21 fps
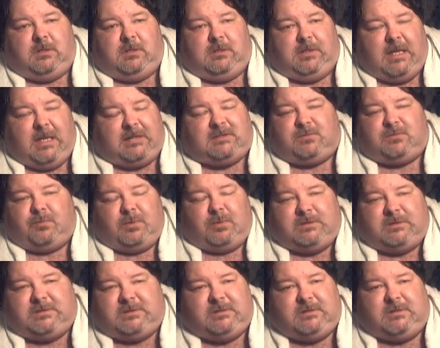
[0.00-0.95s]
And that's
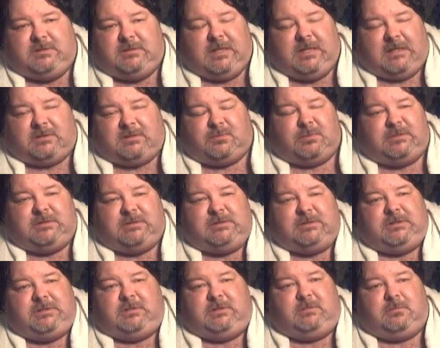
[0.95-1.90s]
where you, that's what
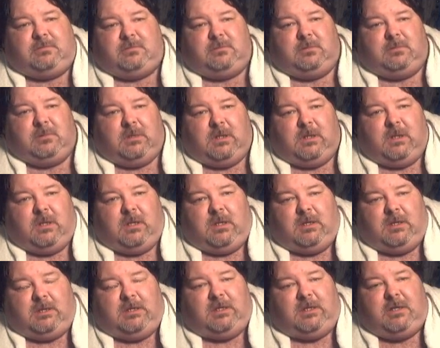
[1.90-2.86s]
you do.
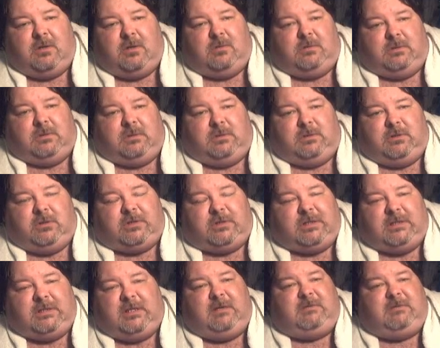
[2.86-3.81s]
You know, you
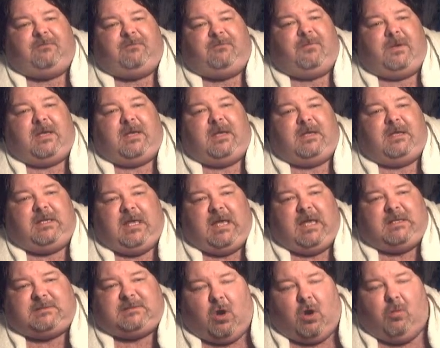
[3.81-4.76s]
could leave the freaking
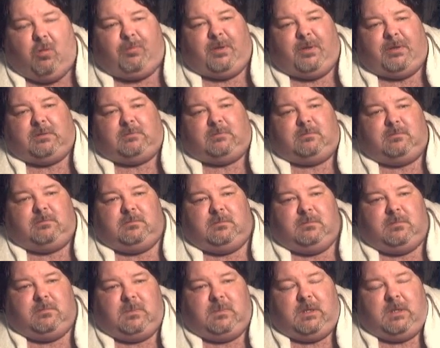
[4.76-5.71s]
gates open
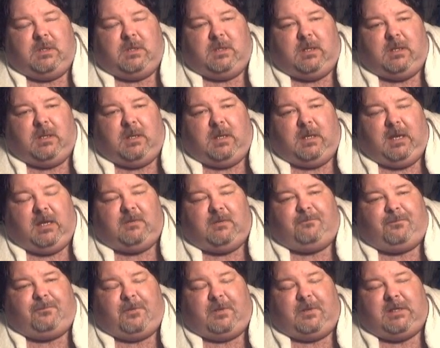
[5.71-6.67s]

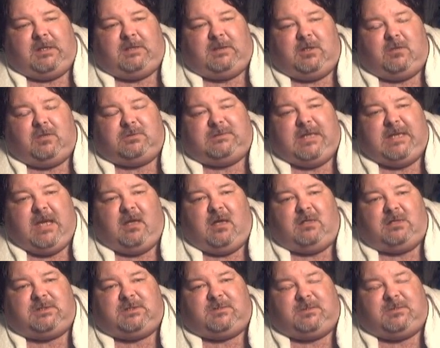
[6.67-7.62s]
and freaking no
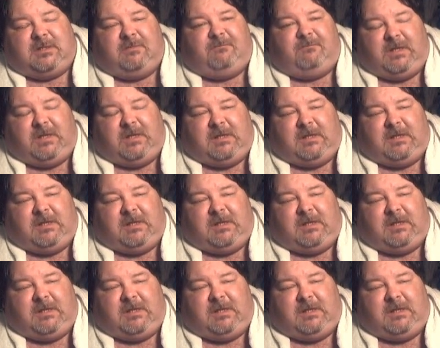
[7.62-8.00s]
towns within